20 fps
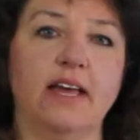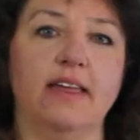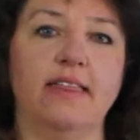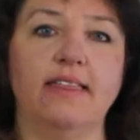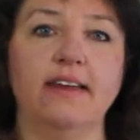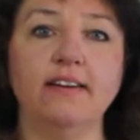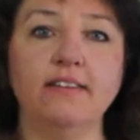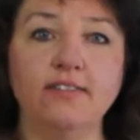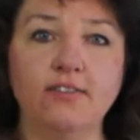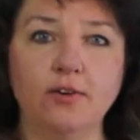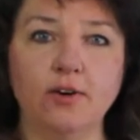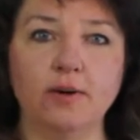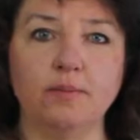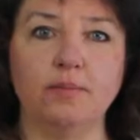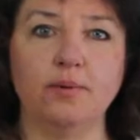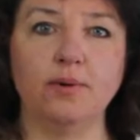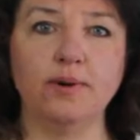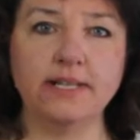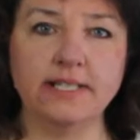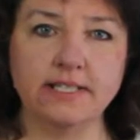Therefore,
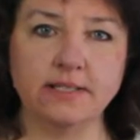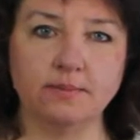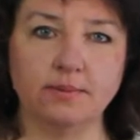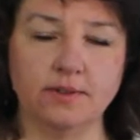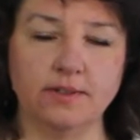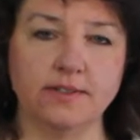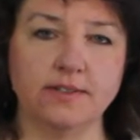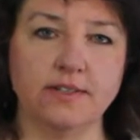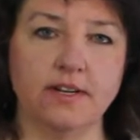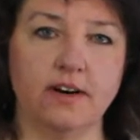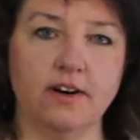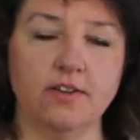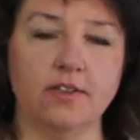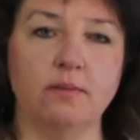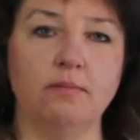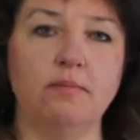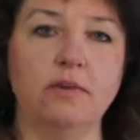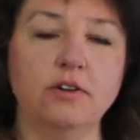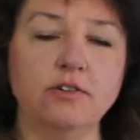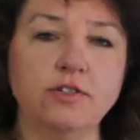principles are the
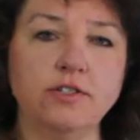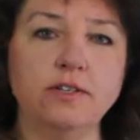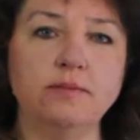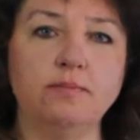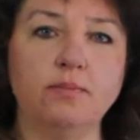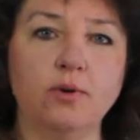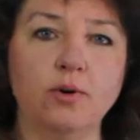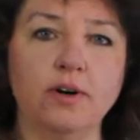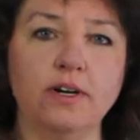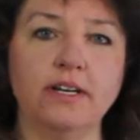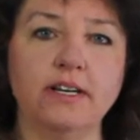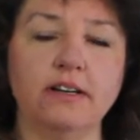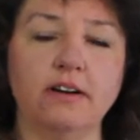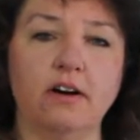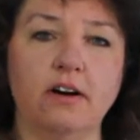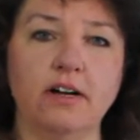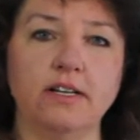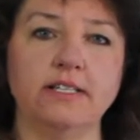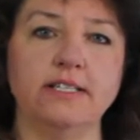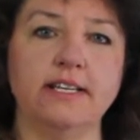most important
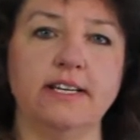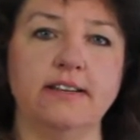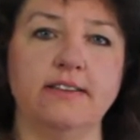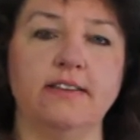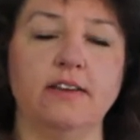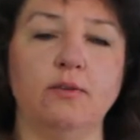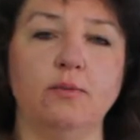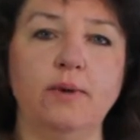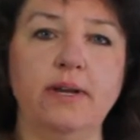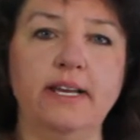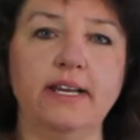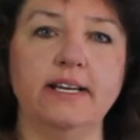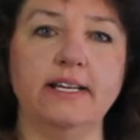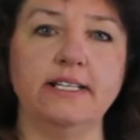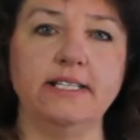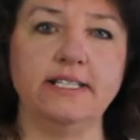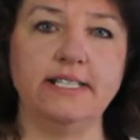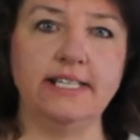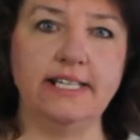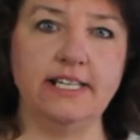content that we can
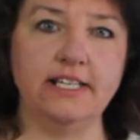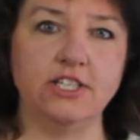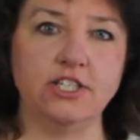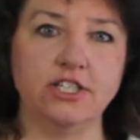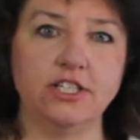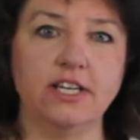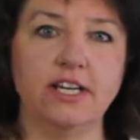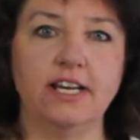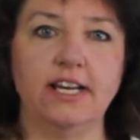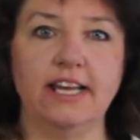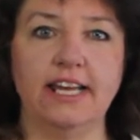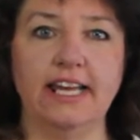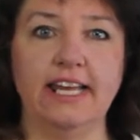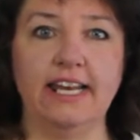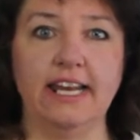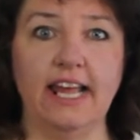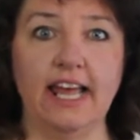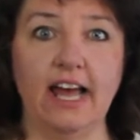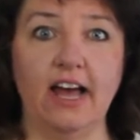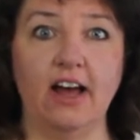teach
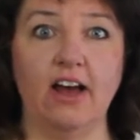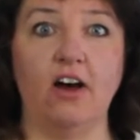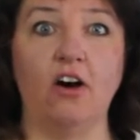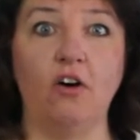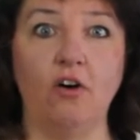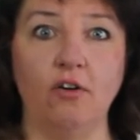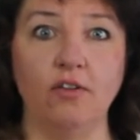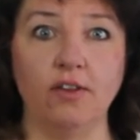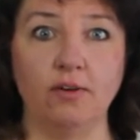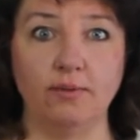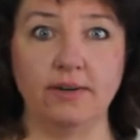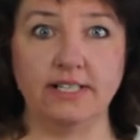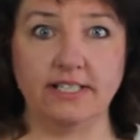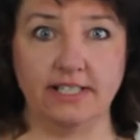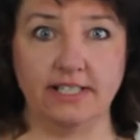in all that we